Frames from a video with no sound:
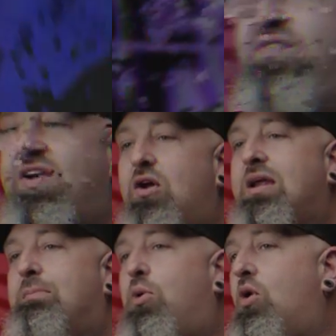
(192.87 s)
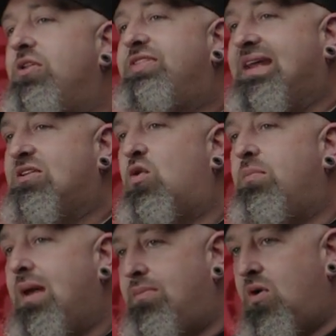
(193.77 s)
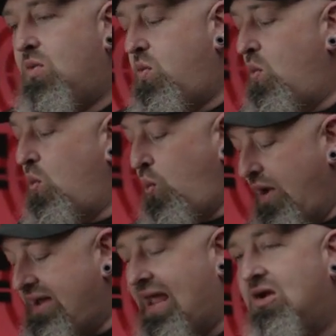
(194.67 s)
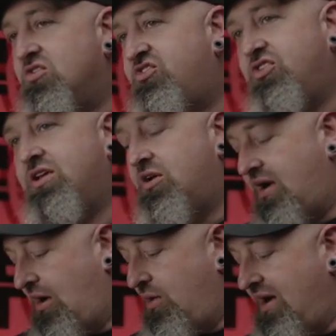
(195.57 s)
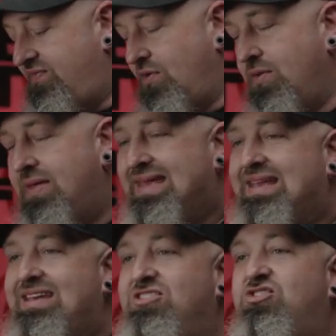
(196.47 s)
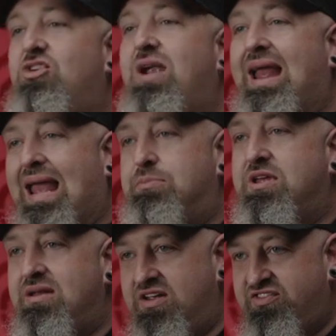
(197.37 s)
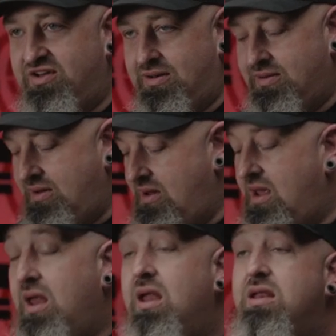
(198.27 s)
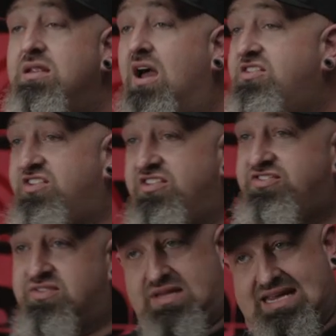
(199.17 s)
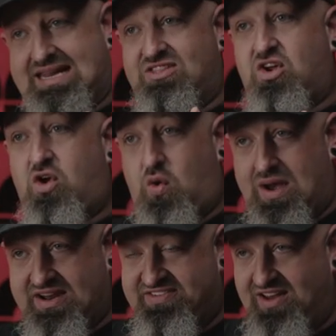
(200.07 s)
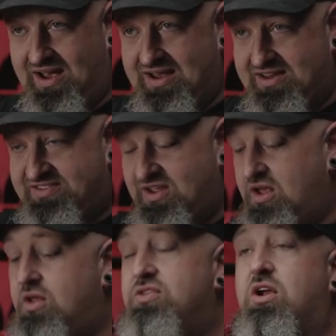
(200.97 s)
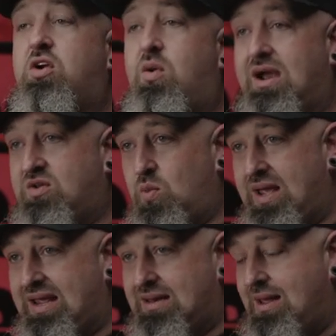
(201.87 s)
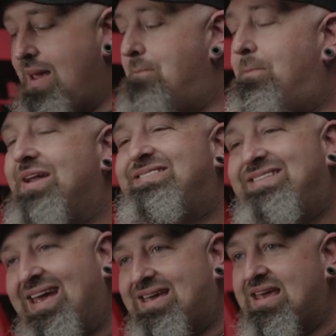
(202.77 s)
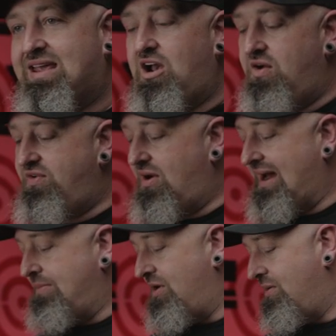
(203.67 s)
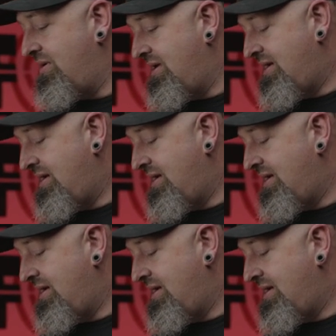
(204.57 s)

A very important thing to remember when out shooting your air rifle is your ammunition. Not just getting the correct size, the correct weight, but taking care of your ammo.